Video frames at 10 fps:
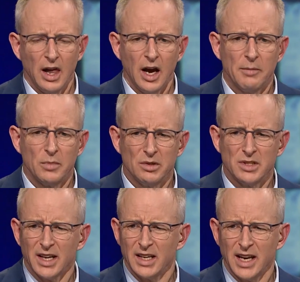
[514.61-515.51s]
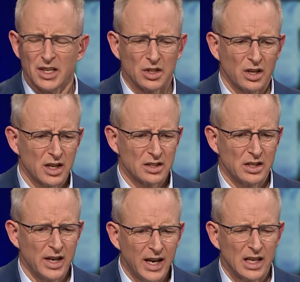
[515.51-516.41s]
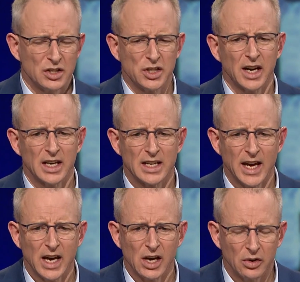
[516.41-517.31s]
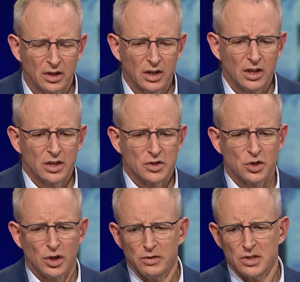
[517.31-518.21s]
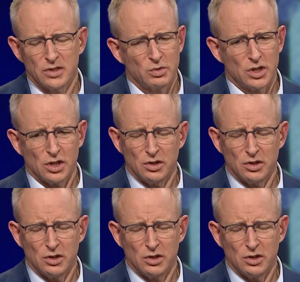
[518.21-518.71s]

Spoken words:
But you take an action like today, shutting down services which are